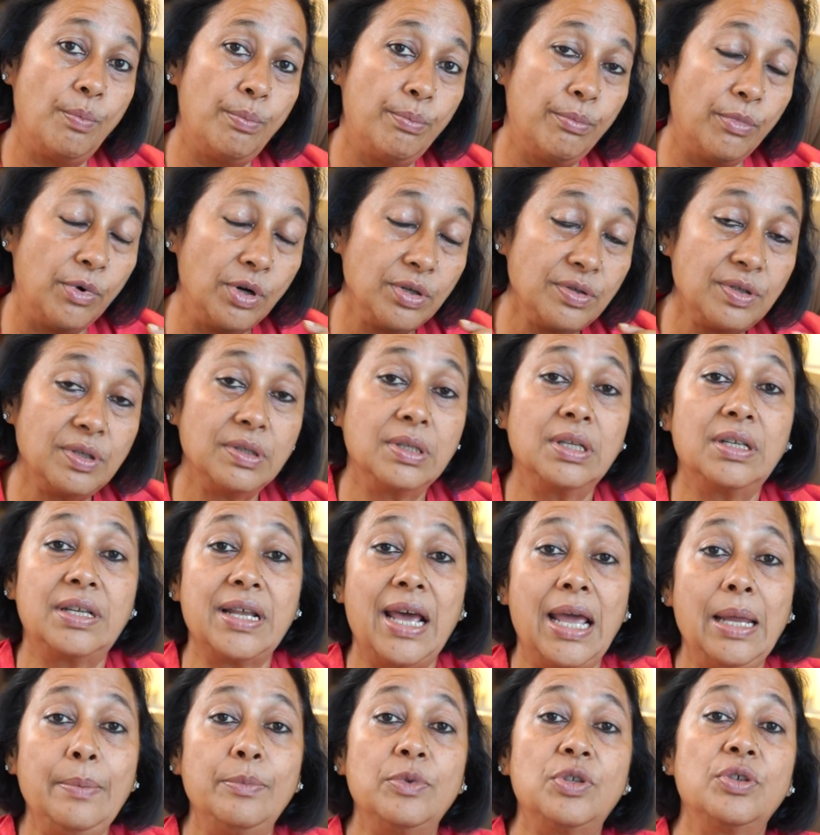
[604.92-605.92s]
most of the
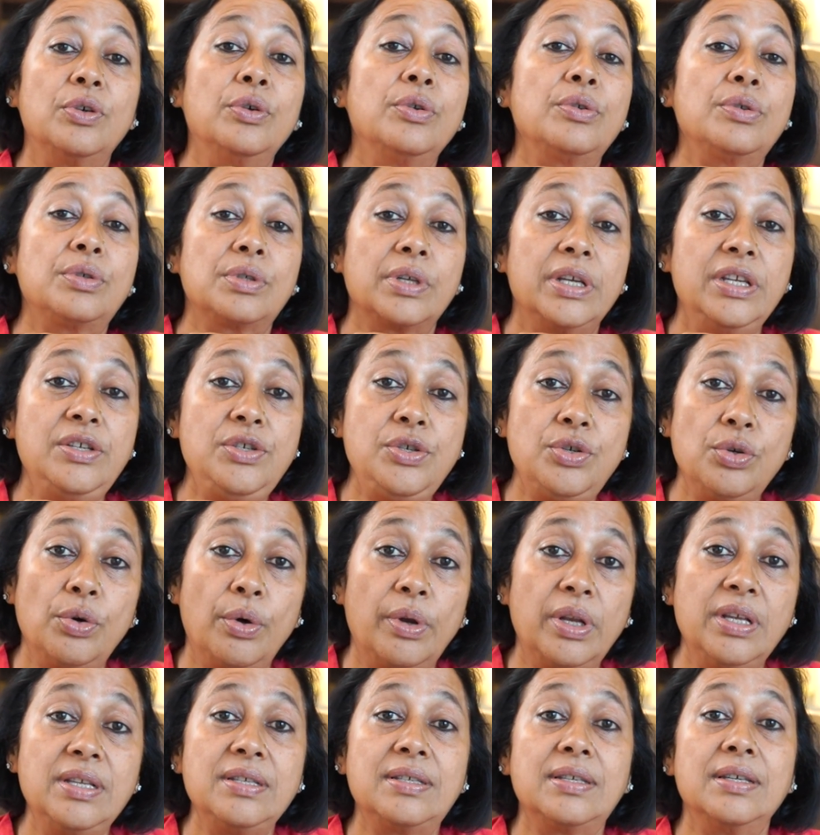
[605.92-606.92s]
time those
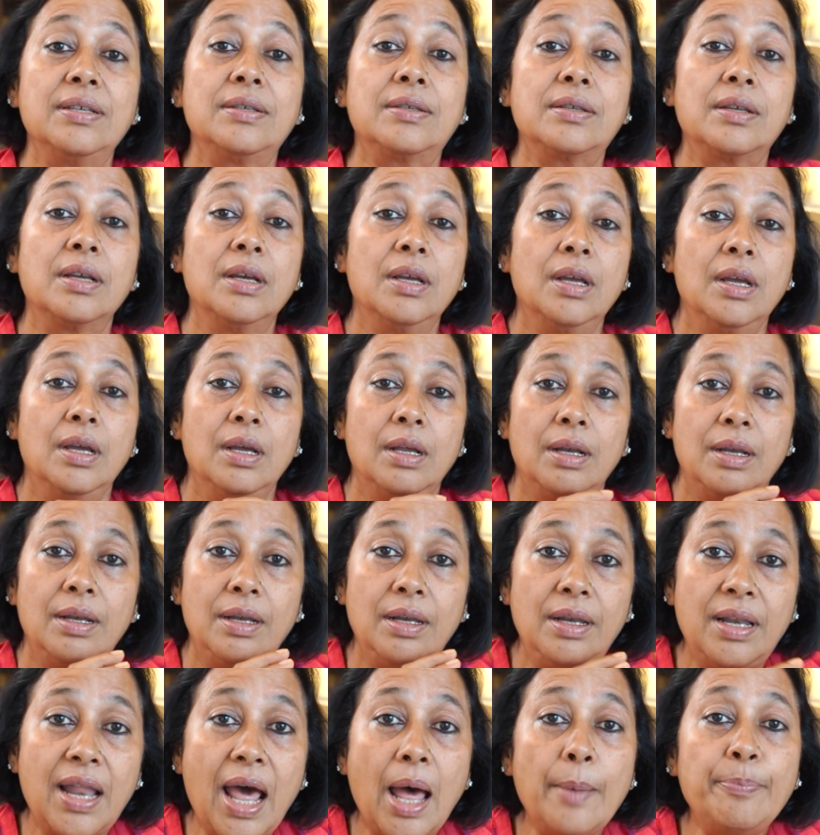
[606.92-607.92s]
insurances
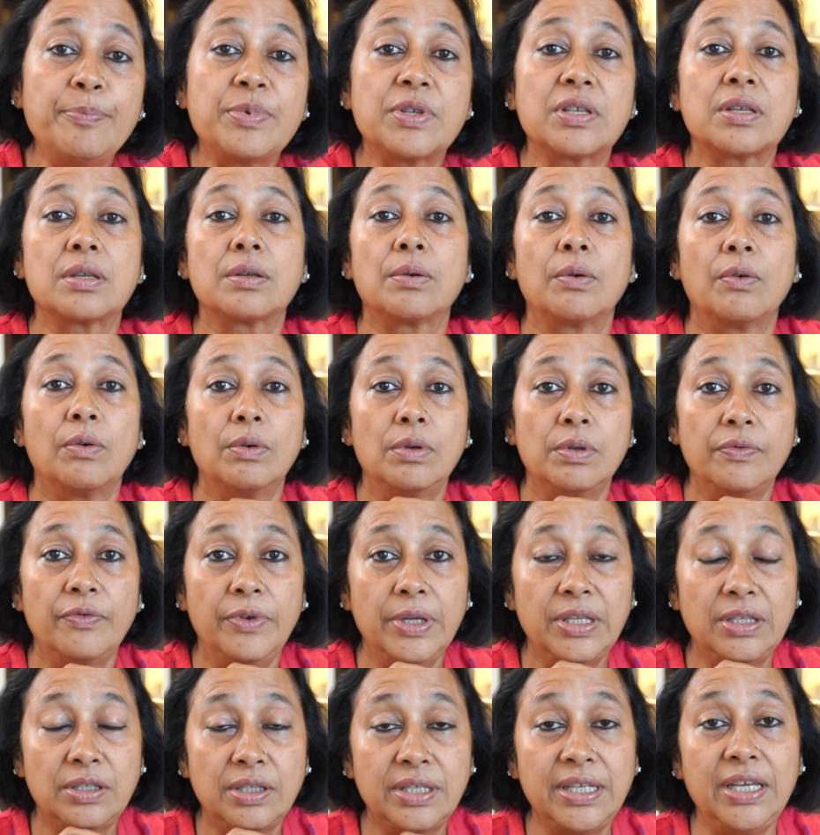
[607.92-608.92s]
lapse
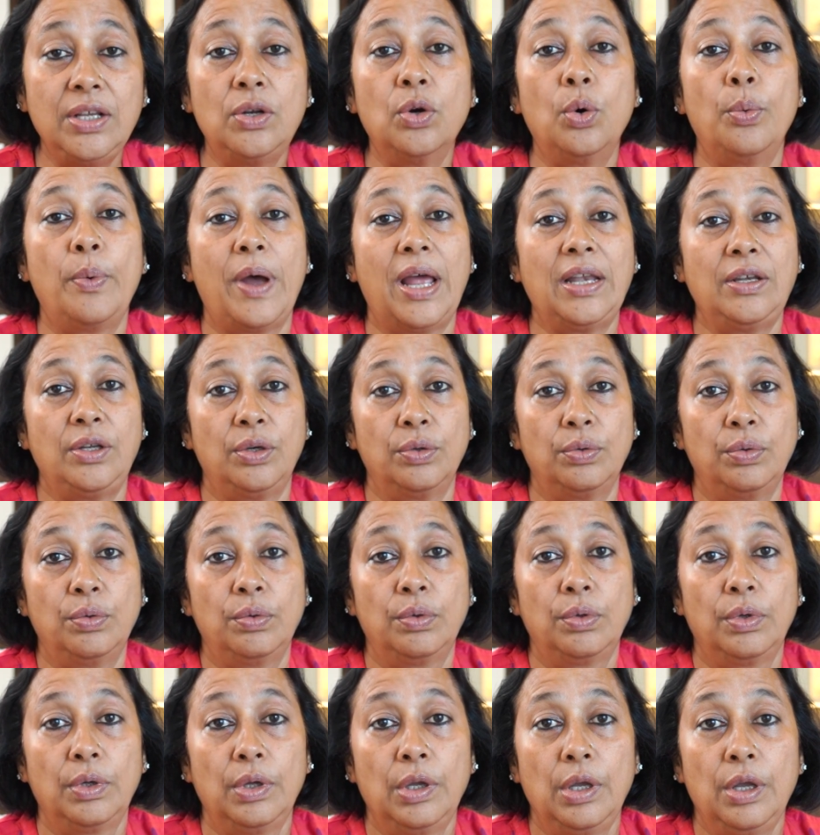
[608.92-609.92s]
with zero value.
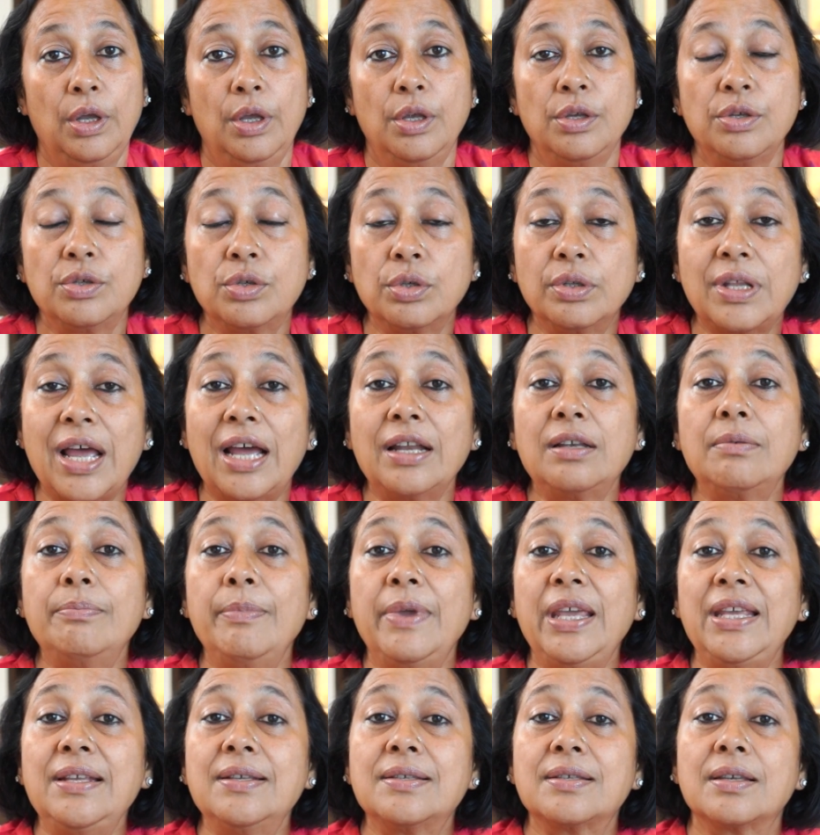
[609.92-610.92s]
So that
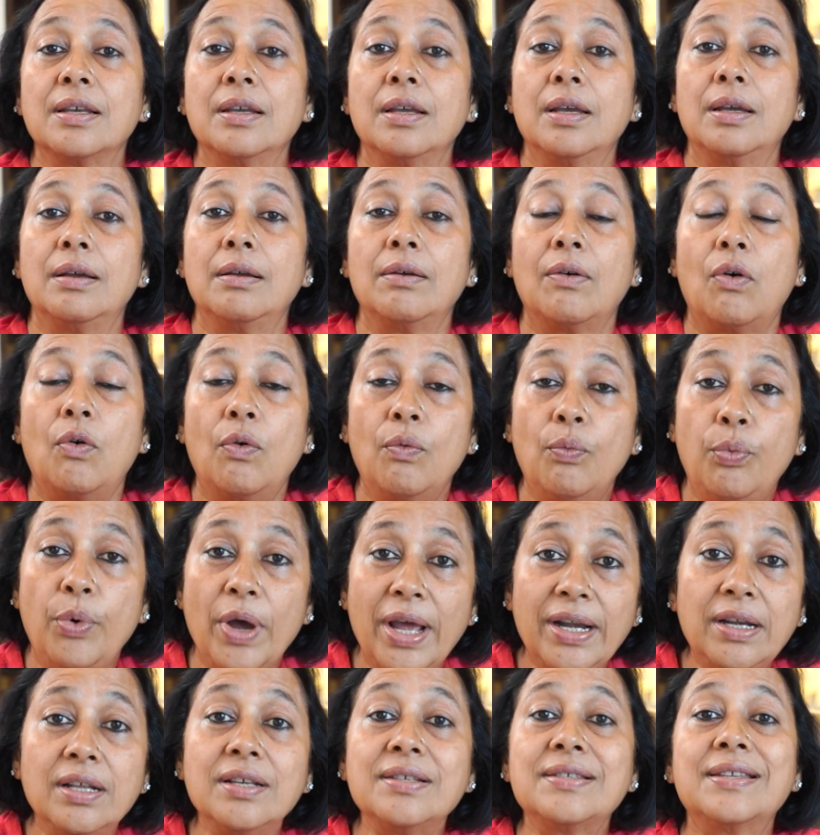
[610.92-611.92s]
means,
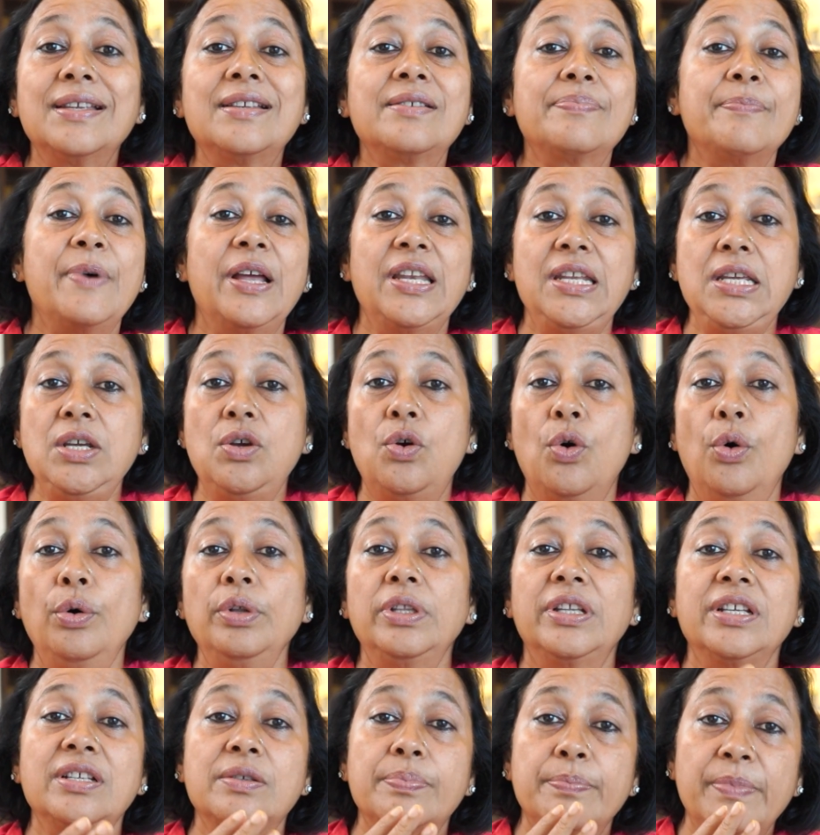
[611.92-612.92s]
where does this money go?
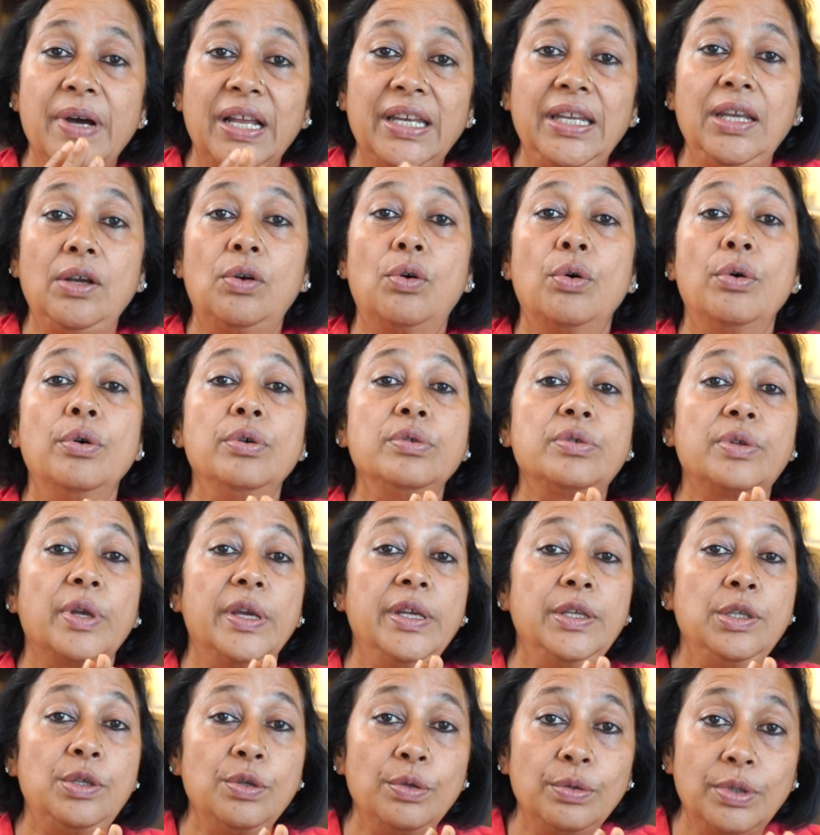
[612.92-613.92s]
This money goes
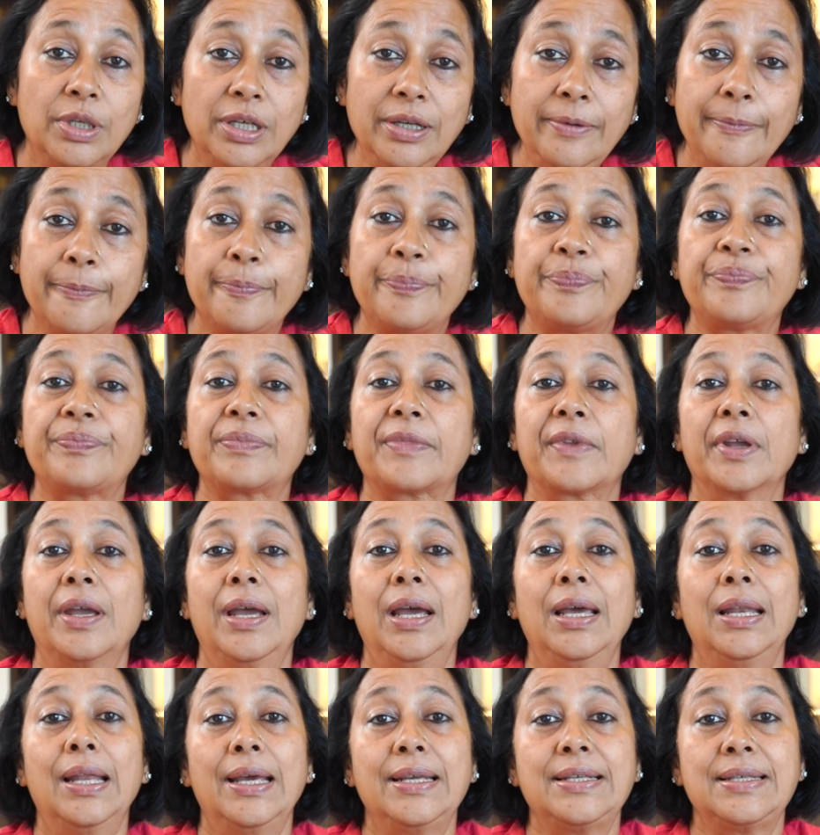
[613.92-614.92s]
into the
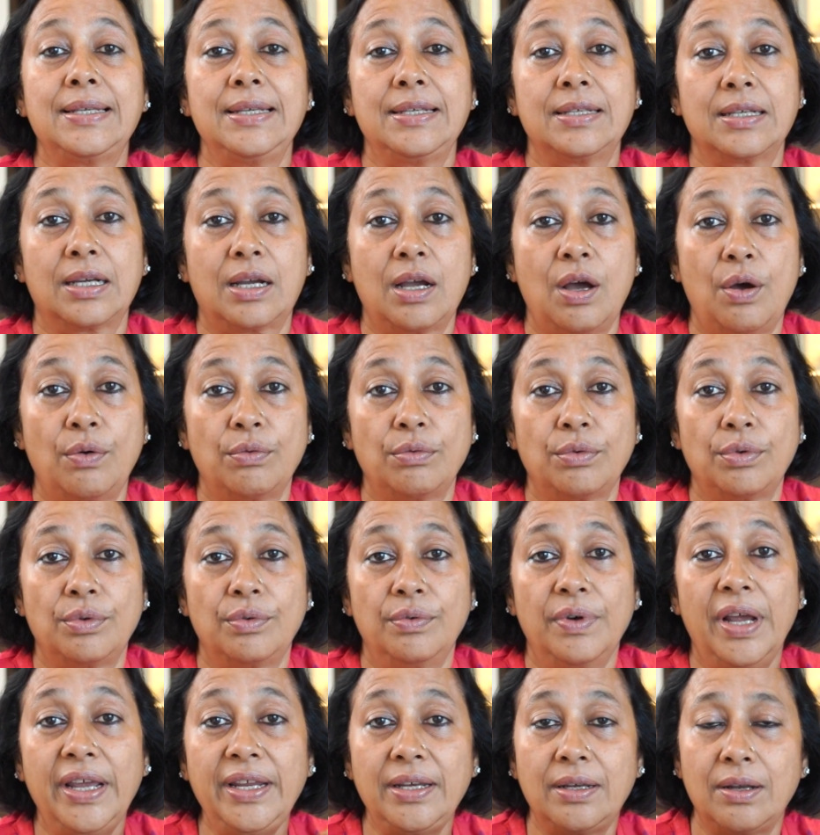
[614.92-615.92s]
LIC's account,
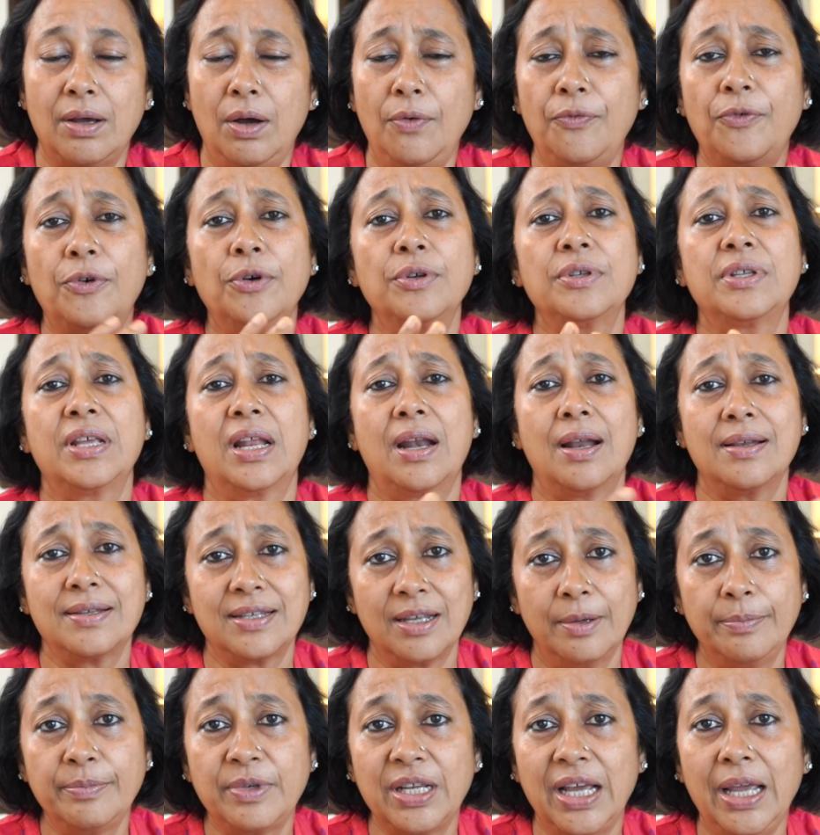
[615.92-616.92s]
right? Of course, there are
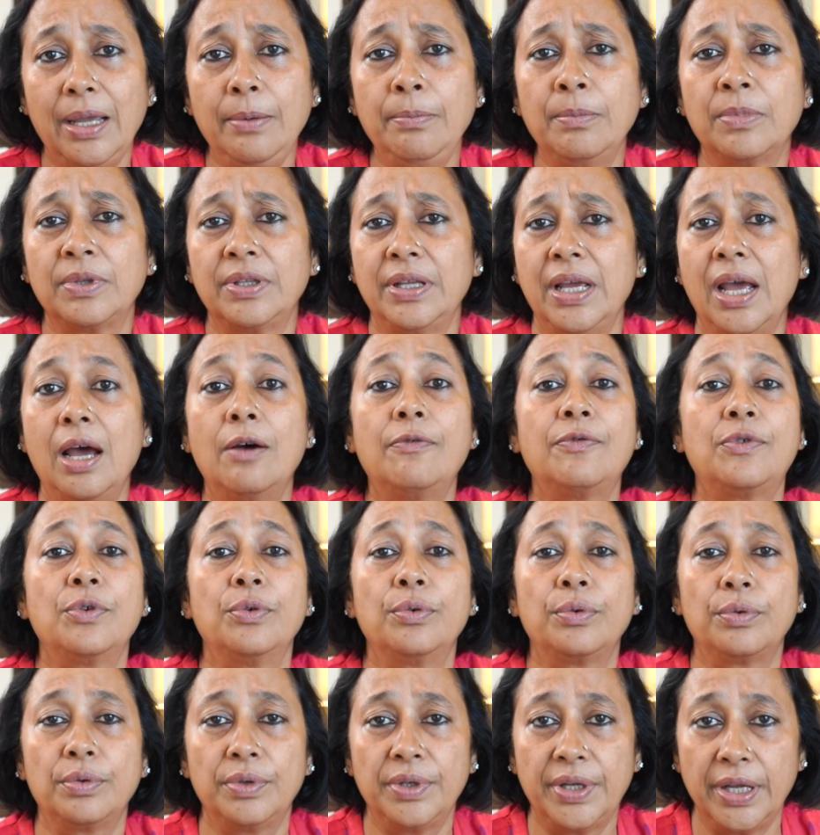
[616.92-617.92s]
sometimes they have
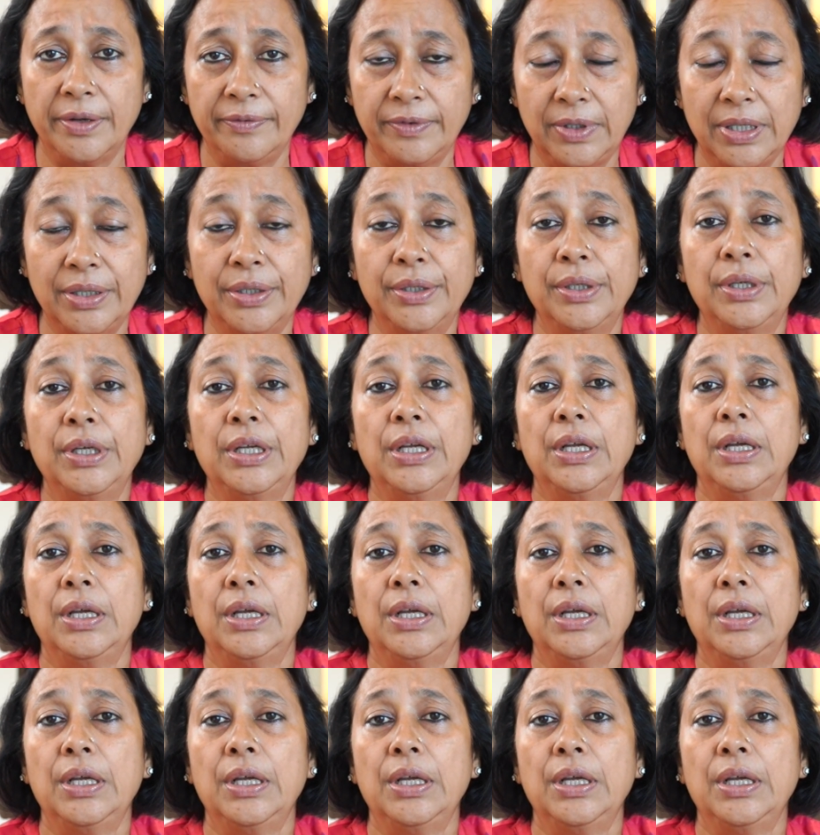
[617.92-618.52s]
to give the